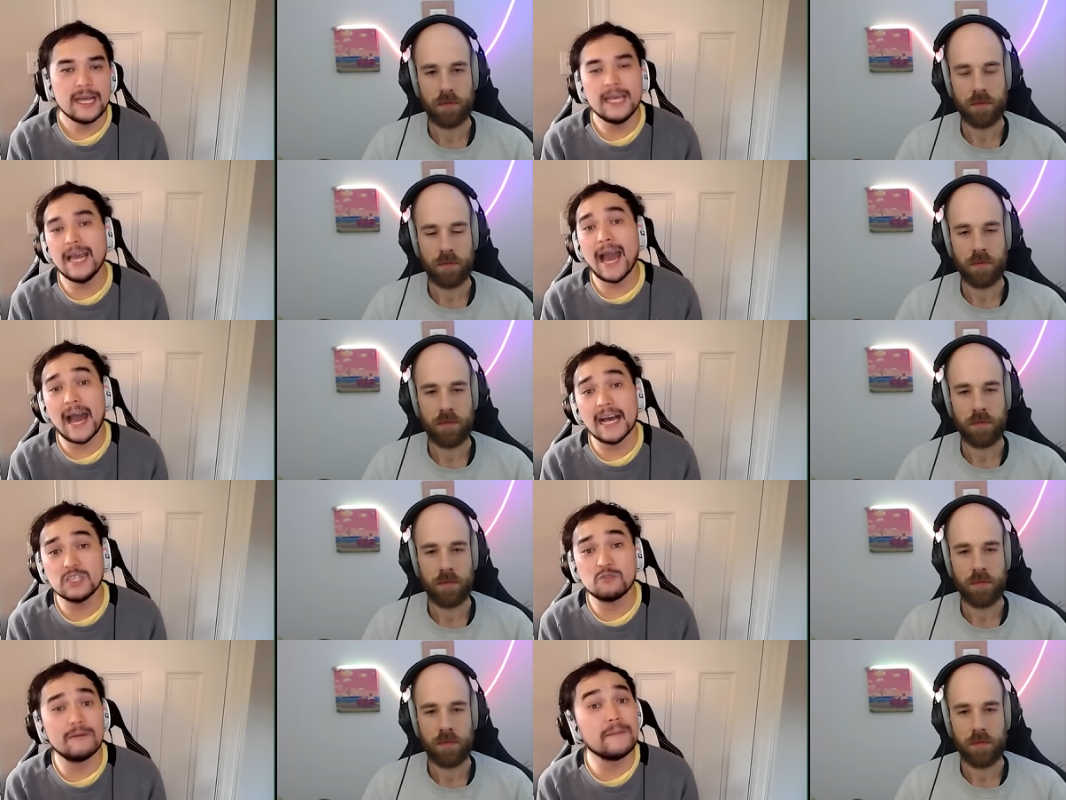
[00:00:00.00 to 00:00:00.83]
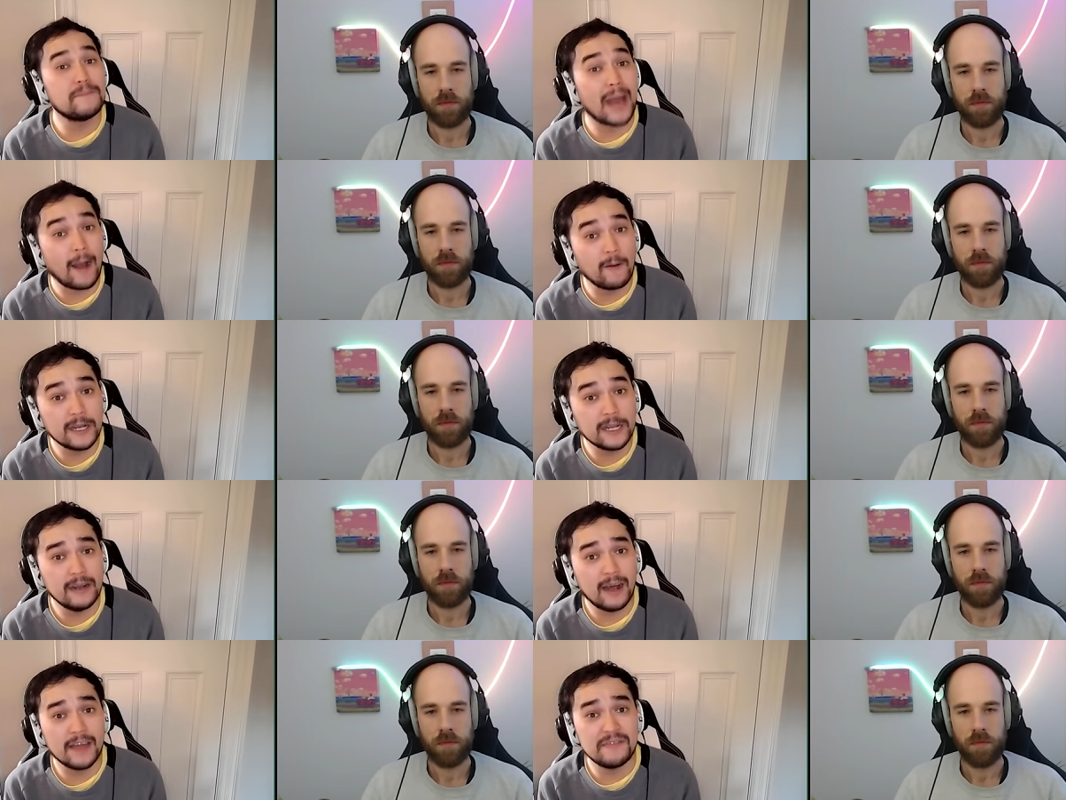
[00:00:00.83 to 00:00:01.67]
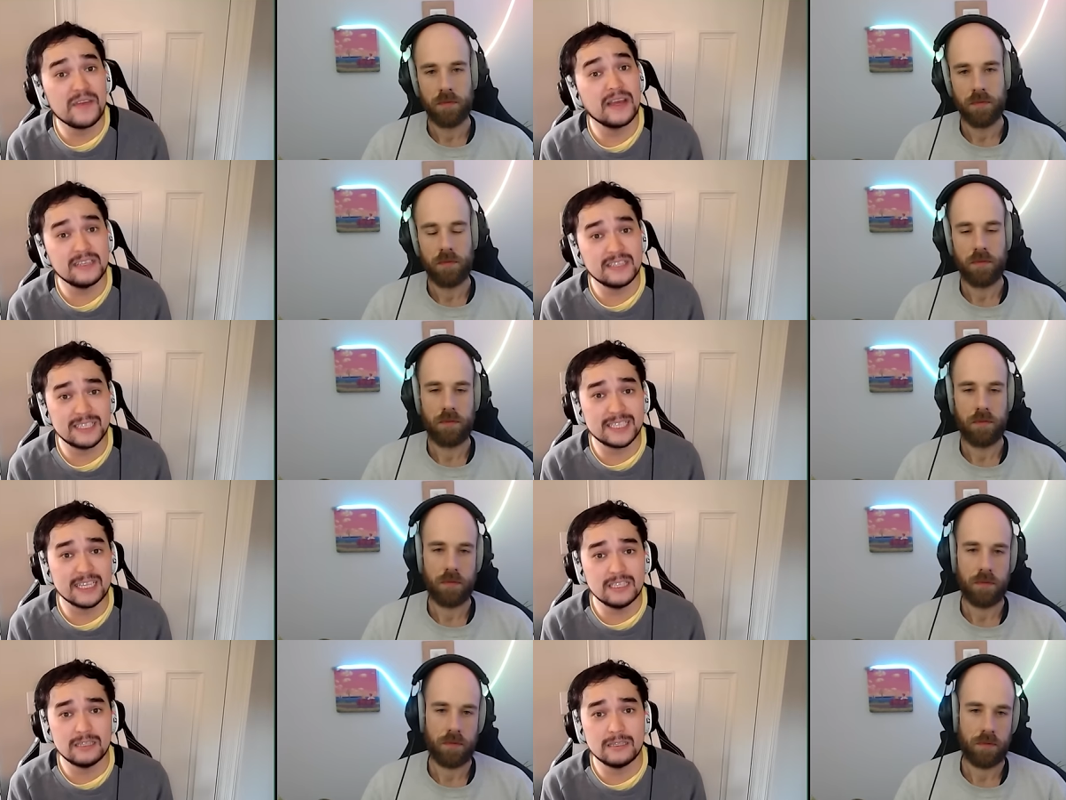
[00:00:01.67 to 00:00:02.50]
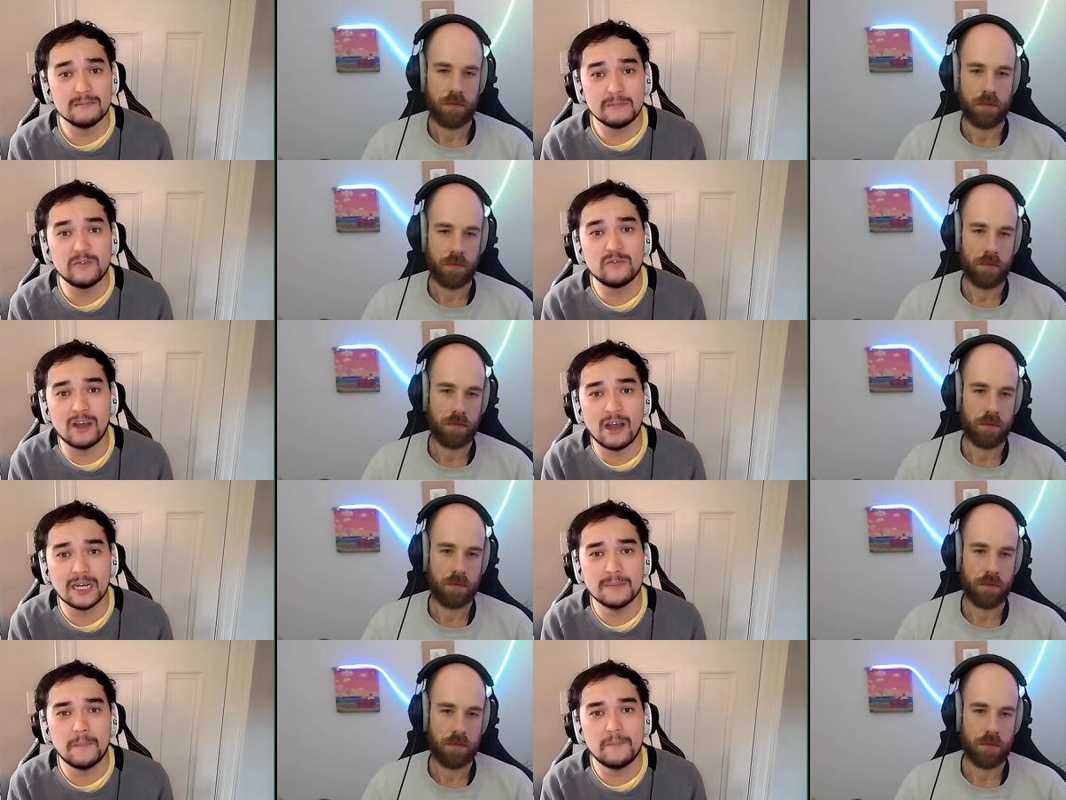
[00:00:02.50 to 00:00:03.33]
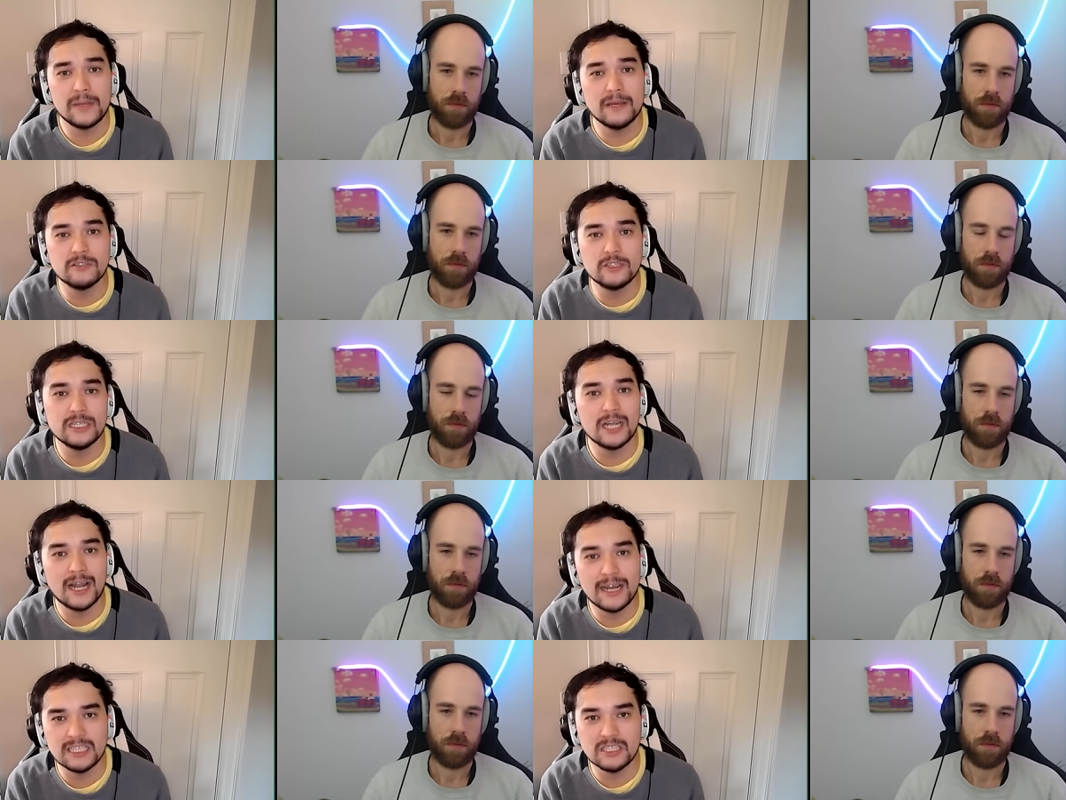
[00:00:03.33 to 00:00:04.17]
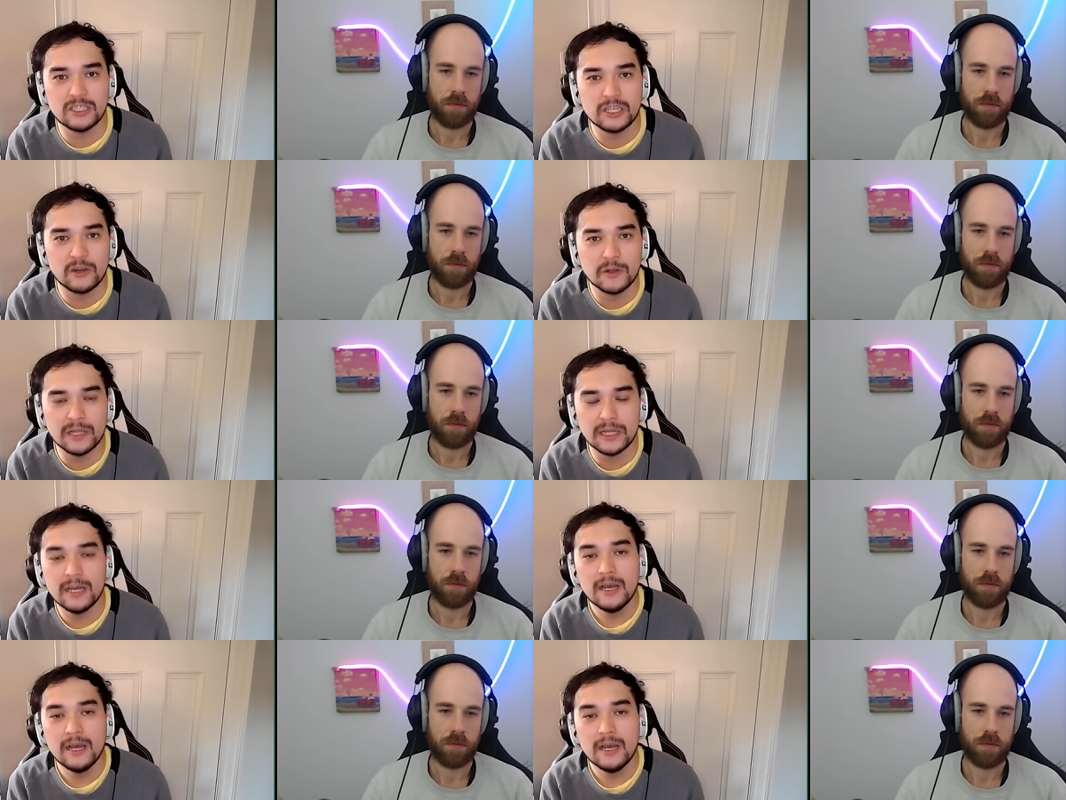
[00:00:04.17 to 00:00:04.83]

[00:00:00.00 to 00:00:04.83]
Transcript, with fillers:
Speaker 1: He has rebounded, I think, since that we've talked about BLG not necessarily